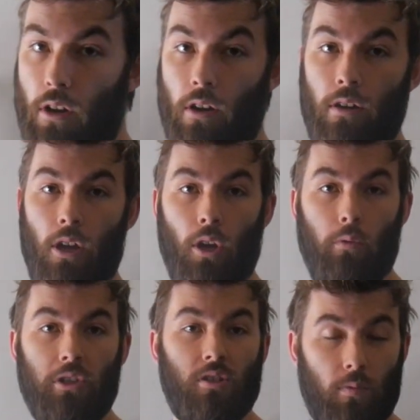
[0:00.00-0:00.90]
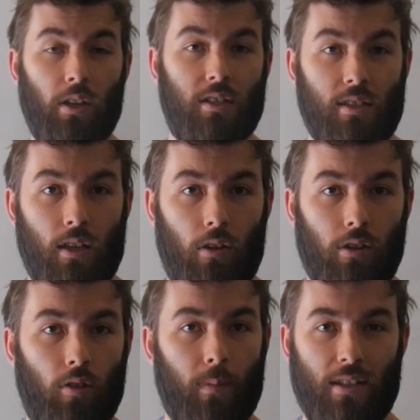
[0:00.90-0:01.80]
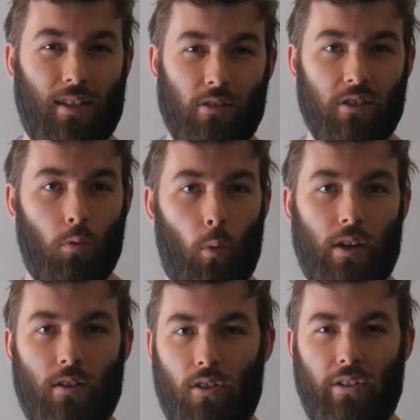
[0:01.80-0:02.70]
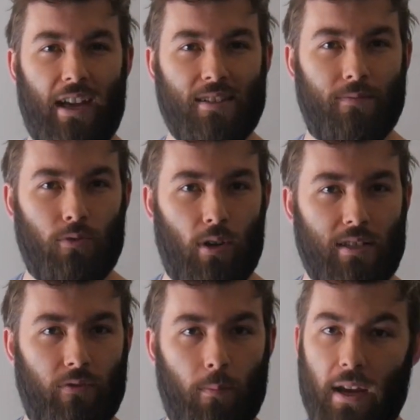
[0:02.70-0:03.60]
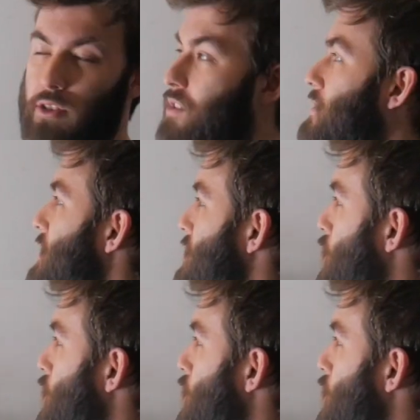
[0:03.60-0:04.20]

are, which is really just telling you, I'm not telling you what class of transformations this